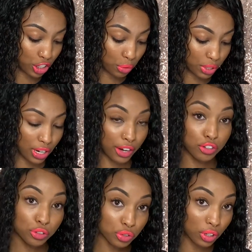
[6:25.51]
was not
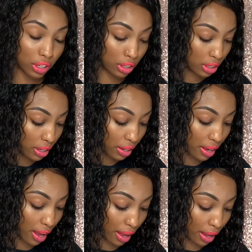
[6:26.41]
neutral,
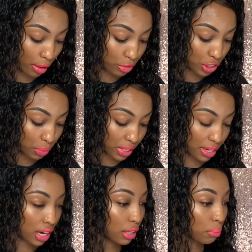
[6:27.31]
she was not
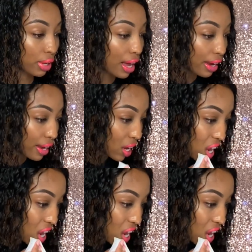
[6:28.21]
compliant.